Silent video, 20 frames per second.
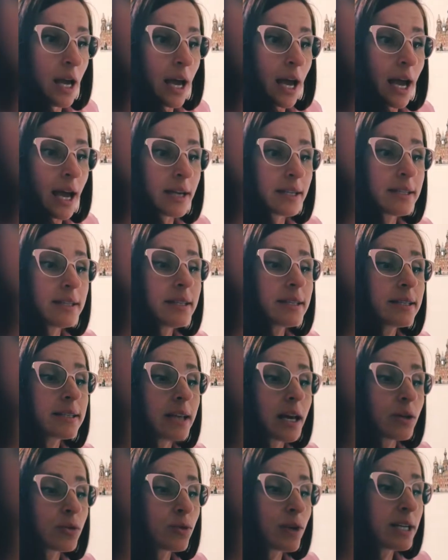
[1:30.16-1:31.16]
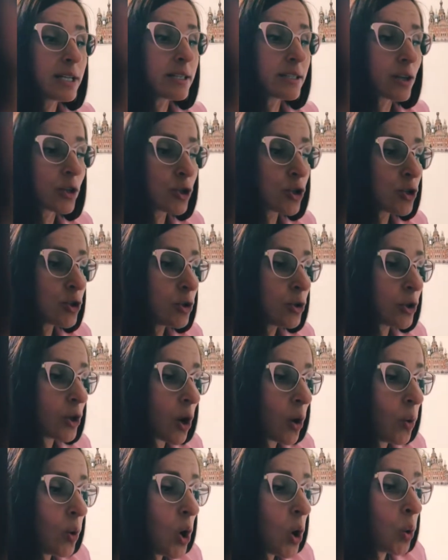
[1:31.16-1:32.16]
As the sunrise starts to
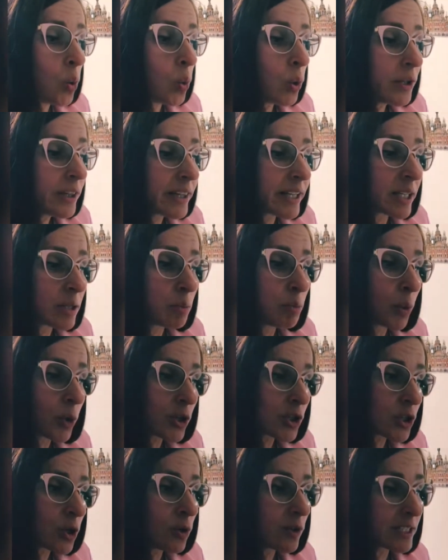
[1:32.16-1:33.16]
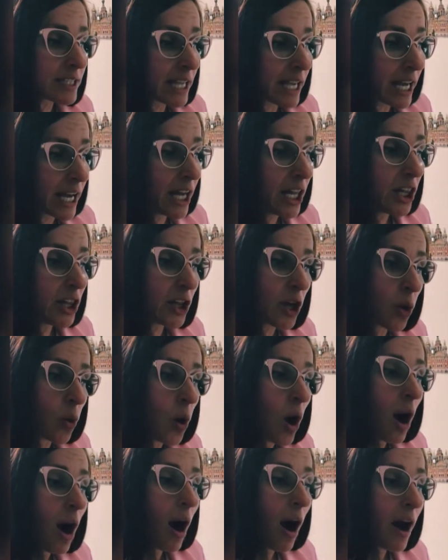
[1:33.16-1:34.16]
glow, woodland birds all say hello.
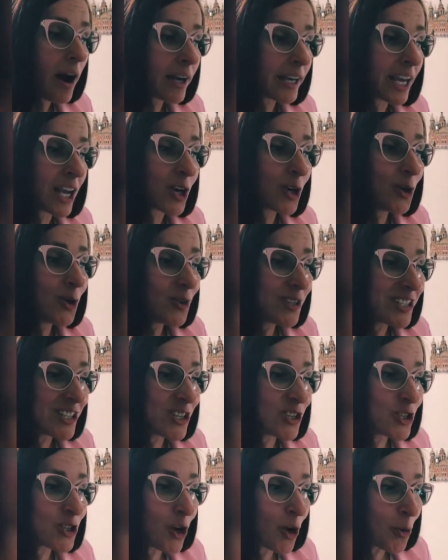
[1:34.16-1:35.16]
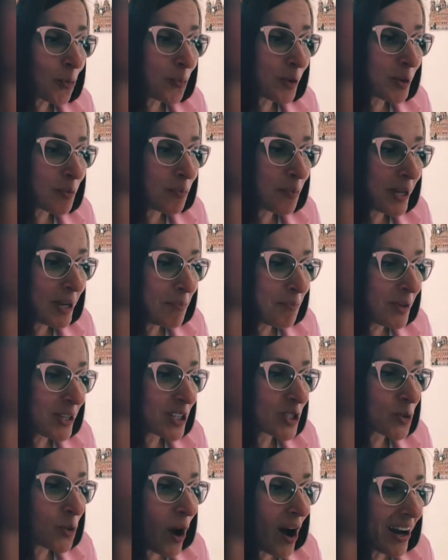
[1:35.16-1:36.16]
Honking, hooting, chirping, peeping,
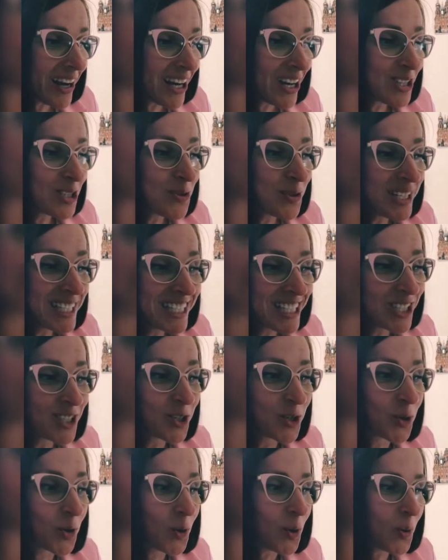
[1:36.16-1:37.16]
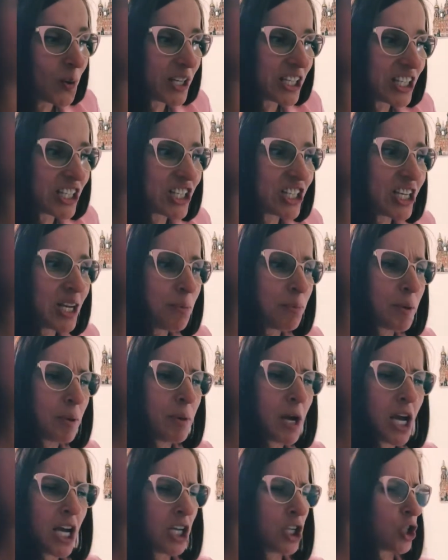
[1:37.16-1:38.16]
squawking, tweeting, cooing, cheeping.
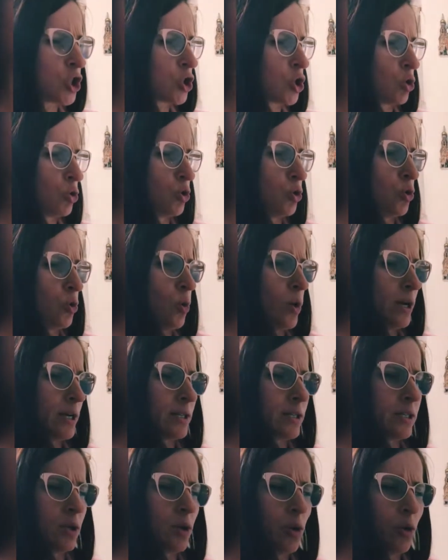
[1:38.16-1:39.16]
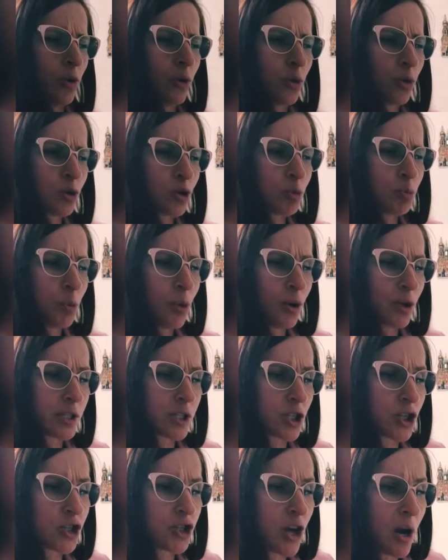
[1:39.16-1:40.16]
It's so noisy, all those birds,
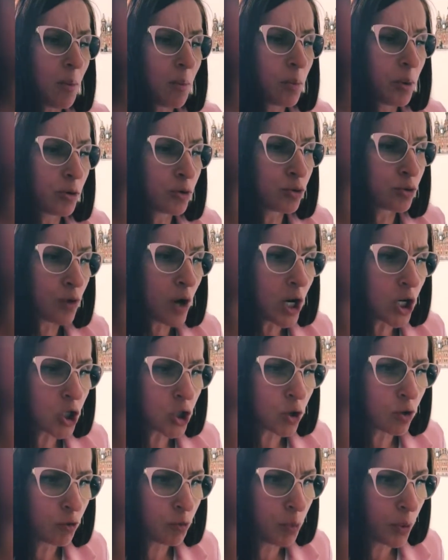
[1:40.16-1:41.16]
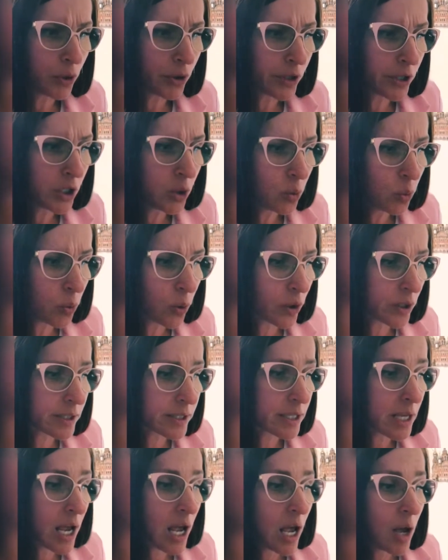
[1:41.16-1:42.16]
a jumbled rush of birdly
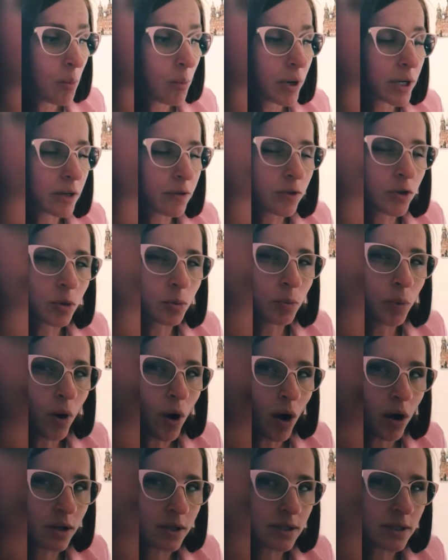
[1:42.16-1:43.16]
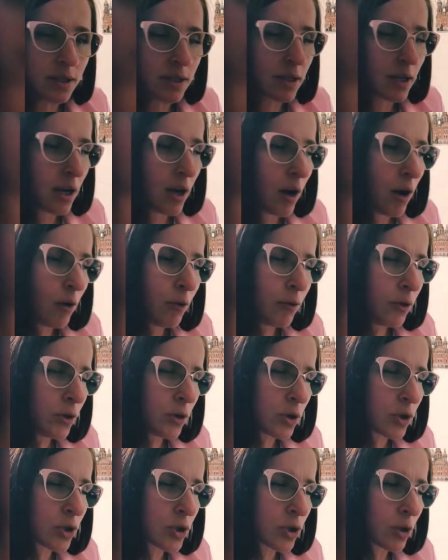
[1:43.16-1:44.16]
words. But if you pause for
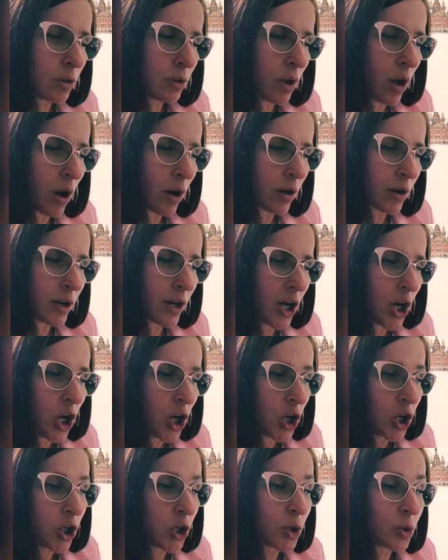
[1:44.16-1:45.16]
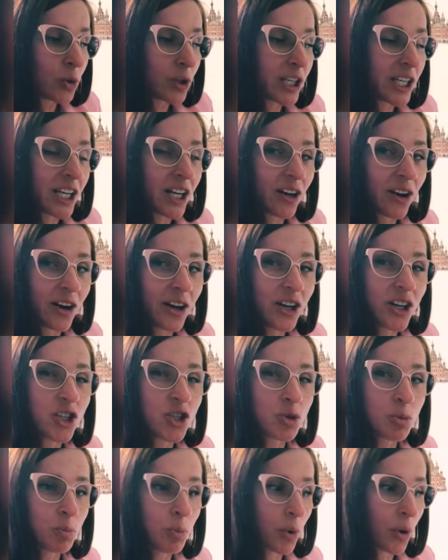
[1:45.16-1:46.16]
not so long, you'll hear
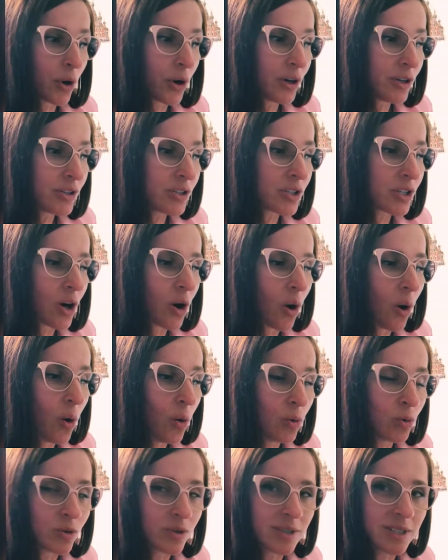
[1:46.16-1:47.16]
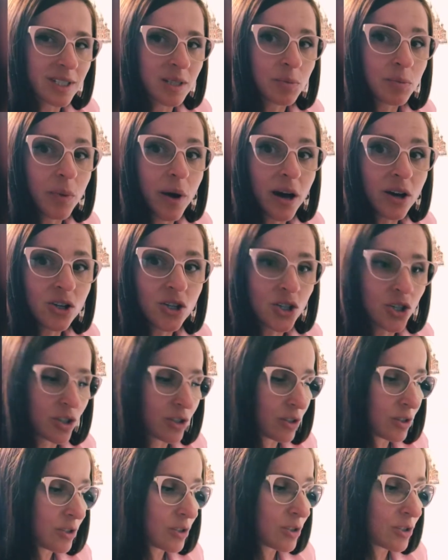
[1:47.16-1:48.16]
each bird's own
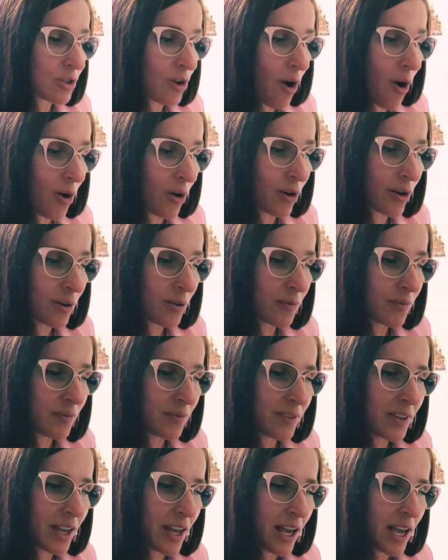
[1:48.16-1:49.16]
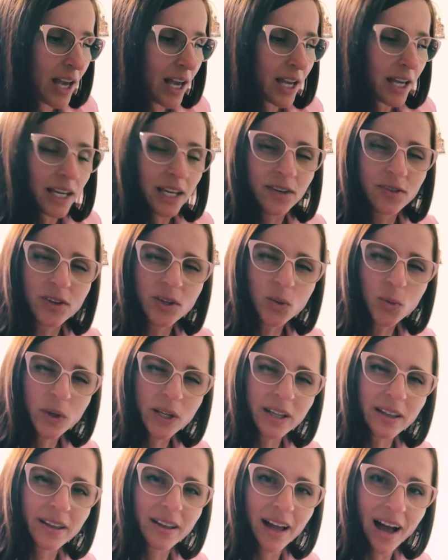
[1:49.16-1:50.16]
special song. Even
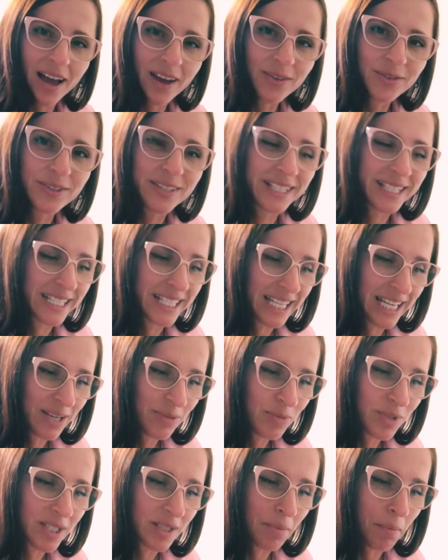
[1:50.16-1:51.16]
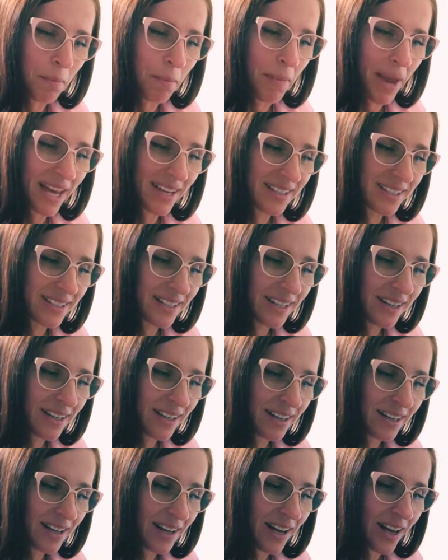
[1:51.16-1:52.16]
when life seems messy,
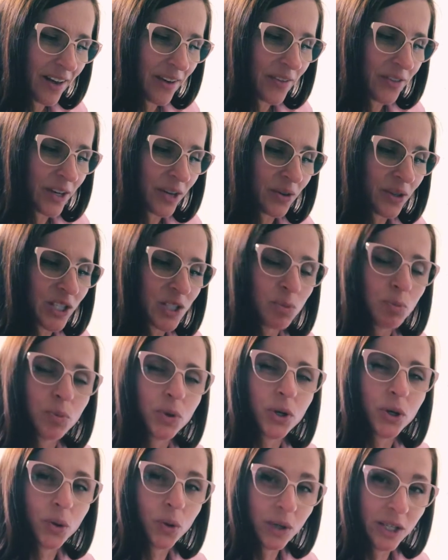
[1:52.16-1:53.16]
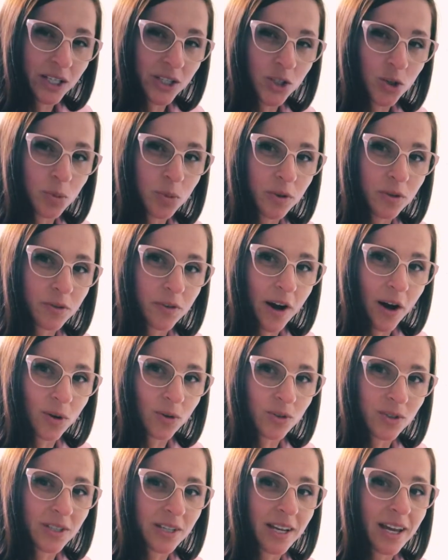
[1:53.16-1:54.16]
there is beauty to be
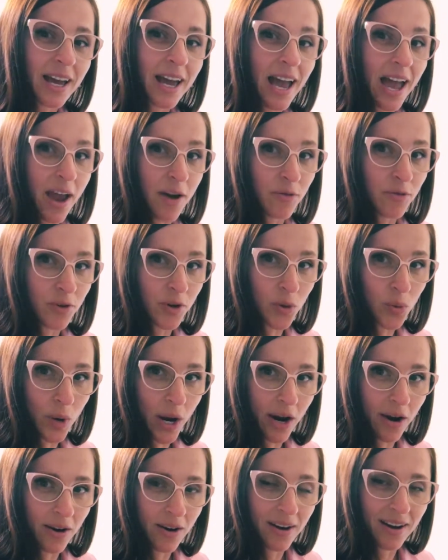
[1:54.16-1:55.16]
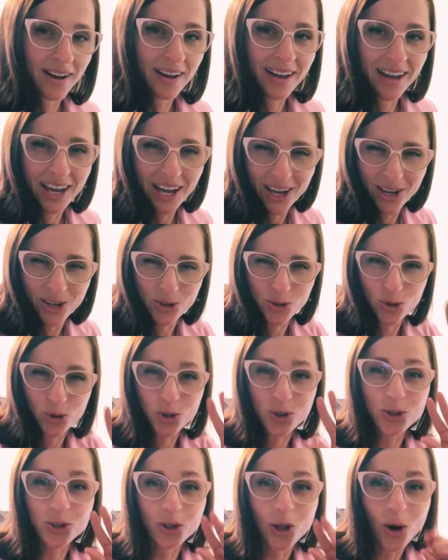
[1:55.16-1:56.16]
found everywhere, and to
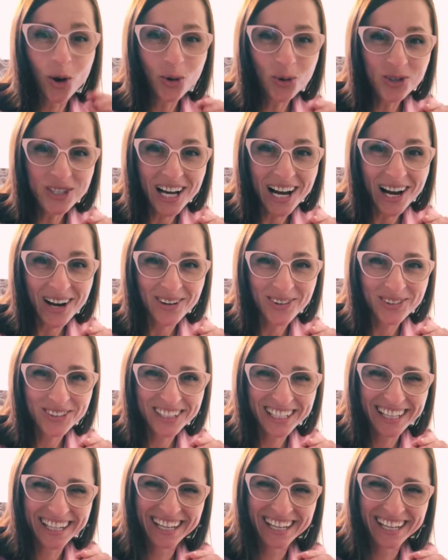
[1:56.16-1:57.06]
slow down